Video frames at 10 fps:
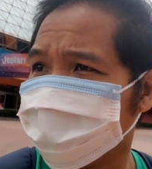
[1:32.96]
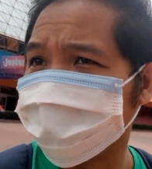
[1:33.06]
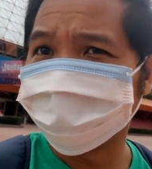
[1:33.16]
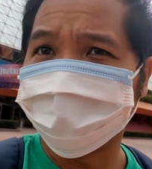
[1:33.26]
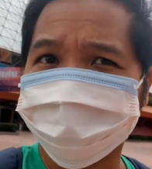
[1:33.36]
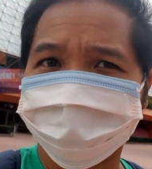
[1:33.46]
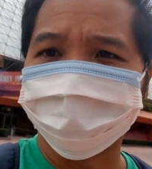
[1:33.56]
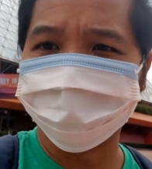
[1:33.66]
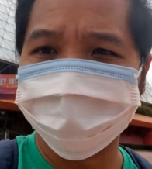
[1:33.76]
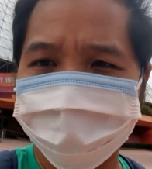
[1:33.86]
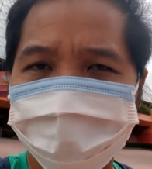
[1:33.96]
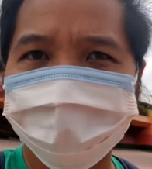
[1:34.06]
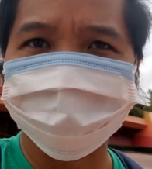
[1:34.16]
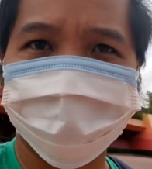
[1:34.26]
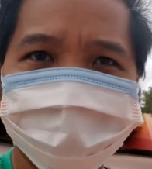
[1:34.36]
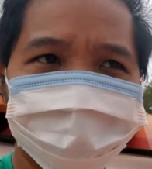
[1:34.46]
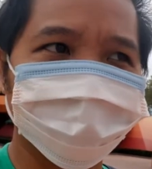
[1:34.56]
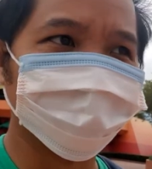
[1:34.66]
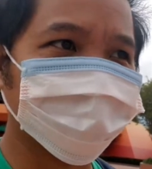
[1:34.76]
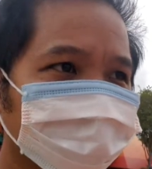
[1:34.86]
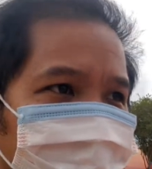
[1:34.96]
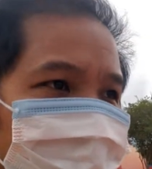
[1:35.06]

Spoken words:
because that's where all the hot merch is.